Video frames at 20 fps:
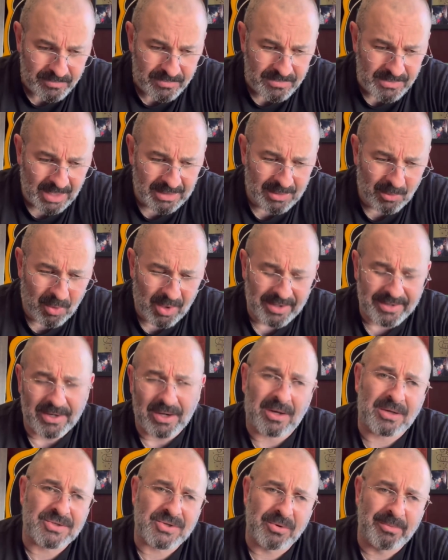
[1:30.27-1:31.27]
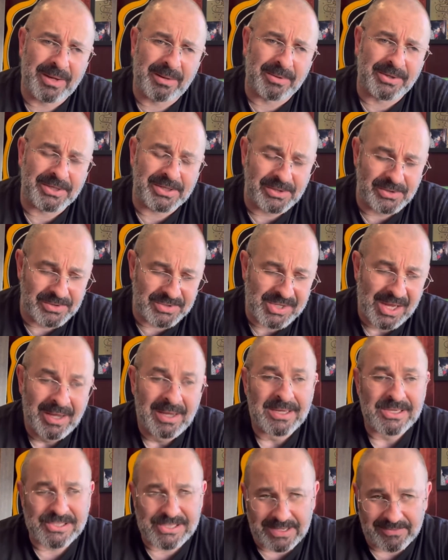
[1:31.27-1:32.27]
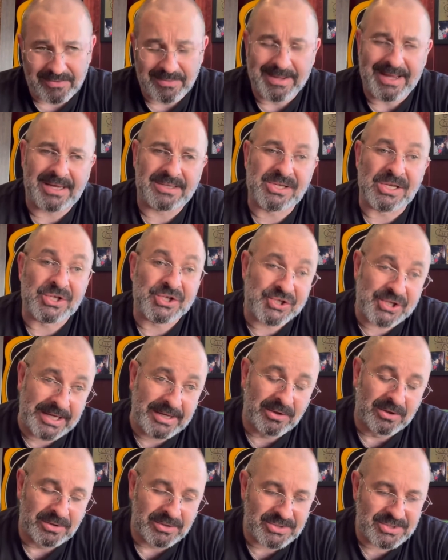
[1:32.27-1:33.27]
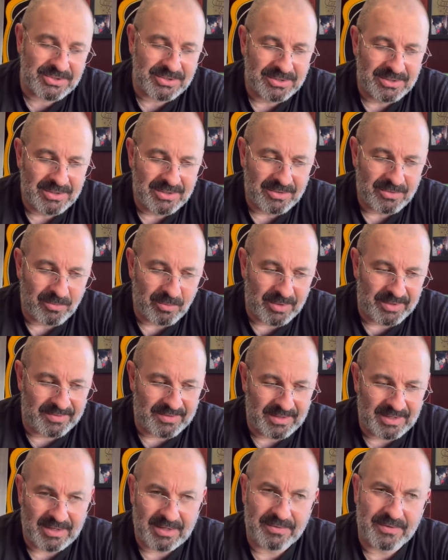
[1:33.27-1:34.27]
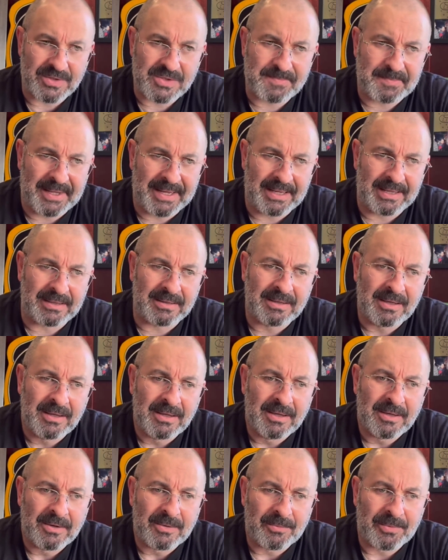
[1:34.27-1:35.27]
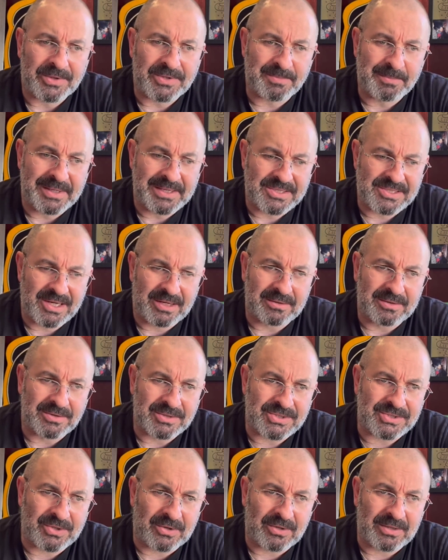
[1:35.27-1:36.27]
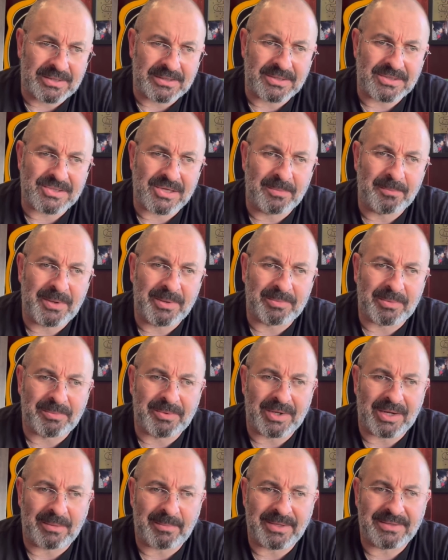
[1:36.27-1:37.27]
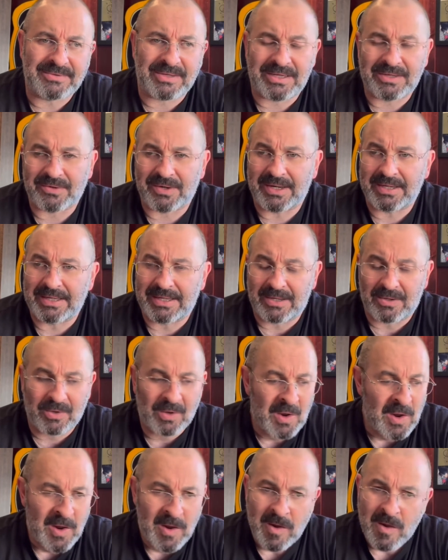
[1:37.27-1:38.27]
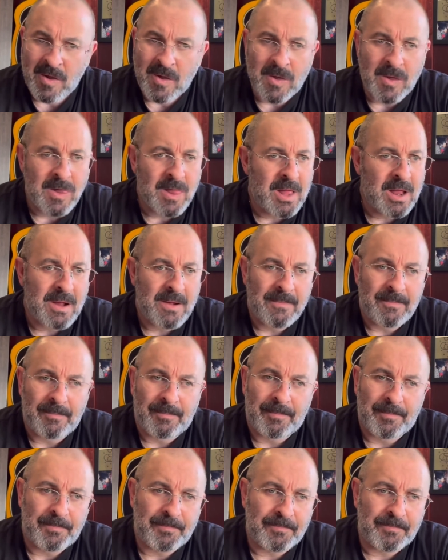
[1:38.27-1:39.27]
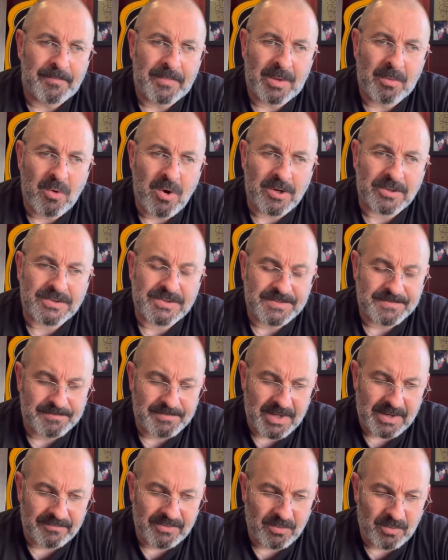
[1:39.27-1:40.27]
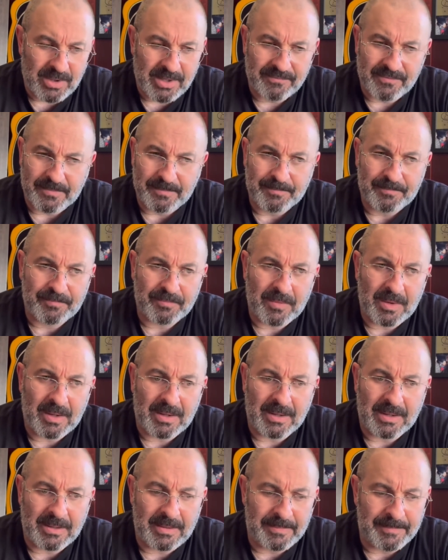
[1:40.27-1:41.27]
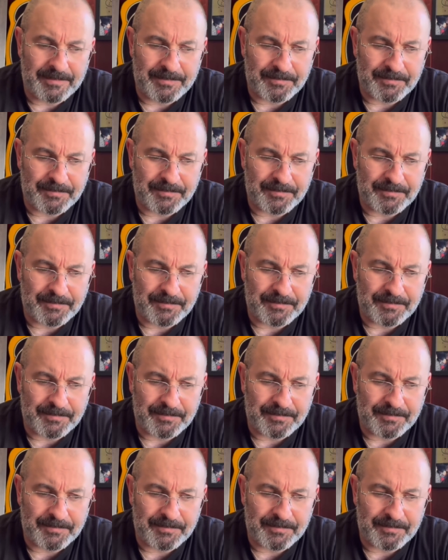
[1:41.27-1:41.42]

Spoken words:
I wanted to also be able to use 7 mags in singles with this pen, which may sound a little startling to some people, but I'm going to tell you right now, it works. Every one of them.